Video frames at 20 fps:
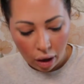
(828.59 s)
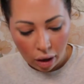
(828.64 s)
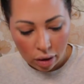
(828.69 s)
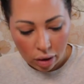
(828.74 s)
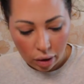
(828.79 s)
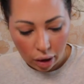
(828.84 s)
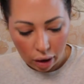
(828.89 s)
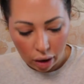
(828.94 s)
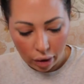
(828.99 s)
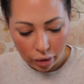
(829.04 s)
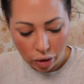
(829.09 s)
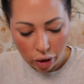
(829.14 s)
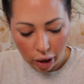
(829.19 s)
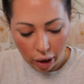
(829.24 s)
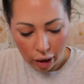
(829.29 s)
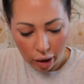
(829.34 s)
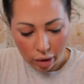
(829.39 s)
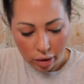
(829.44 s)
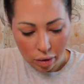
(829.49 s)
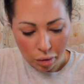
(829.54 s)
So I love
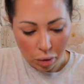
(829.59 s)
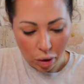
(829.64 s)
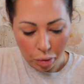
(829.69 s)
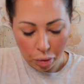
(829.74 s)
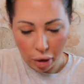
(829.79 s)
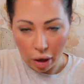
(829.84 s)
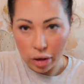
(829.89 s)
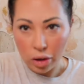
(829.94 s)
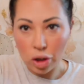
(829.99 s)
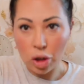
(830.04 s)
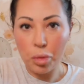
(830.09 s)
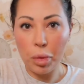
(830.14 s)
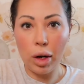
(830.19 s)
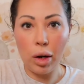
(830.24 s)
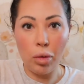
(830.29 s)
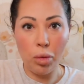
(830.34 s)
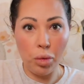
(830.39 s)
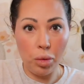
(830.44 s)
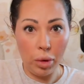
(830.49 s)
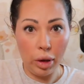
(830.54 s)
trying out some new bronzers,
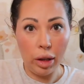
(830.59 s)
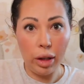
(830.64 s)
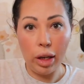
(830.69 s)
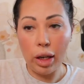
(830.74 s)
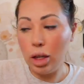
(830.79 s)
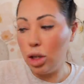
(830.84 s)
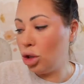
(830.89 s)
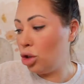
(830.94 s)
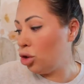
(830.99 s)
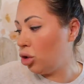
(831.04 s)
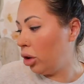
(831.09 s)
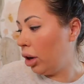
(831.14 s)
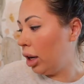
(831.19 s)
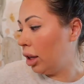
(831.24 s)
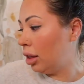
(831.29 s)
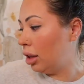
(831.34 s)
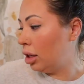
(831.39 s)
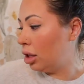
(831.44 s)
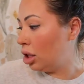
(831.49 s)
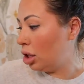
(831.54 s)
but really
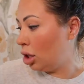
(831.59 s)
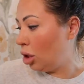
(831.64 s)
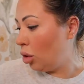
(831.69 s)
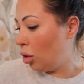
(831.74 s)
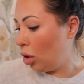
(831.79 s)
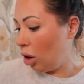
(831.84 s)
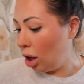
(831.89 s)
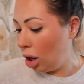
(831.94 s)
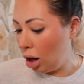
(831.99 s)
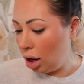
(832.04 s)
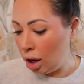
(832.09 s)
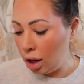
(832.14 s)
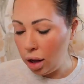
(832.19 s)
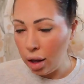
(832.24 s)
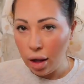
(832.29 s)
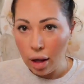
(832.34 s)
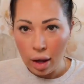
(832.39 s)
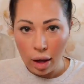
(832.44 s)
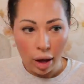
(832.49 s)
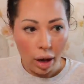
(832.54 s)
enjoying the Dior,
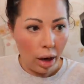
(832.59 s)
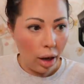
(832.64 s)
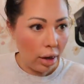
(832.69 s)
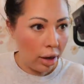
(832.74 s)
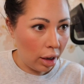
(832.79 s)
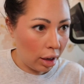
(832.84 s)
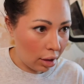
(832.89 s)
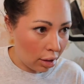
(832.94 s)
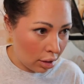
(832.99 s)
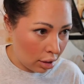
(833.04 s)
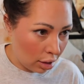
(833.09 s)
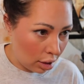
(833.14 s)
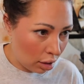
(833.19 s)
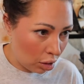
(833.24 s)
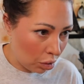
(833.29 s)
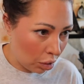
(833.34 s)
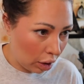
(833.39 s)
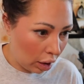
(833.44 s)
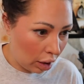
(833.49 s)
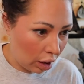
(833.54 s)
and I think it
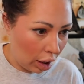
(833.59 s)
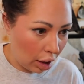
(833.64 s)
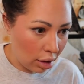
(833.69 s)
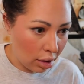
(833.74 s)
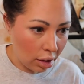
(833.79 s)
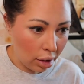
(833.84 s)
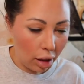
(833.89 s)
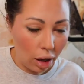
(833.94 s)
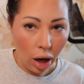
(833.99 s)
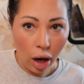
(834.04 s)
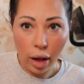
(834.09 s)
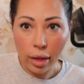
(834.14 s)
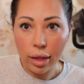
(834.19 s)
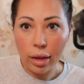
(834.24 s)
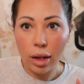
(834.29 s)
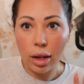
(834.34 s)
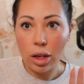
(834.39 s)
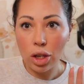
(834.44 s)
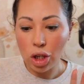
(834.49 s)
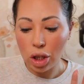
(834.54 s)
sits really nicely on
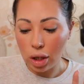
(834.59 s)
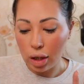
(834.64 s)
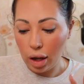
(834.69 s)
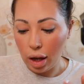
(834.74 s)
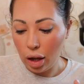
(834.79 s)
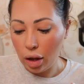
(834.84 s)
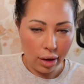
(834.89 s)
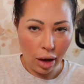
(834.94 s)
the Chanel.